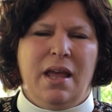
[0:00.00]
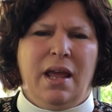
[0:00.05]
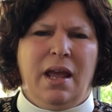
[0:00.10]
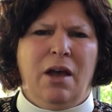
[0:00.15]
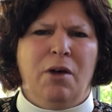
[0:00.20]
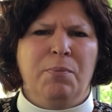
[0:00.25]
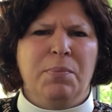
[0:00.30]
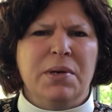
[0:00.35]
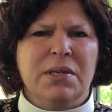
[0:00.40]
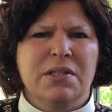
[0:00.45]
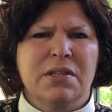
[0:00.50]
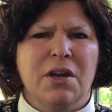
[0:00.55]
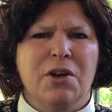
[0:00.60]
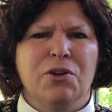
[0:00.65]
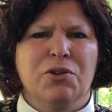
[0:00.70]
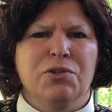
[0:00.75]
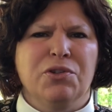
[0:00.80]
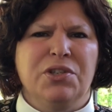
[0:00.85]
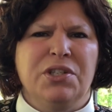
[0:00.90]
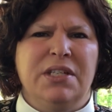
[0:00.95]
"Help us
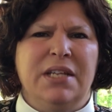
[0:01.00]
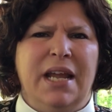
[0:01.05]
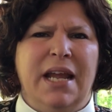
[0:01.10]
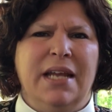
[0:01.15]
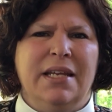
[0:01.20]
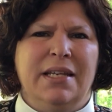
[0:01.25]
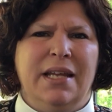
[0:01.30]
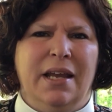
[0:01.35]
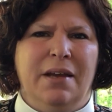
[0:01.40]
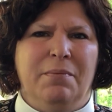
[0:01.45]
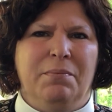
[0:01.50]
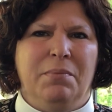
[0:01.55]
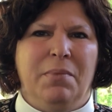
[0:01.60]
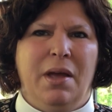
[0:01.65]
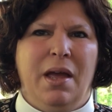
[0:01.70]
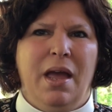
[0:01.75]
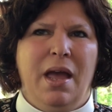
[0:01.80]
understand him.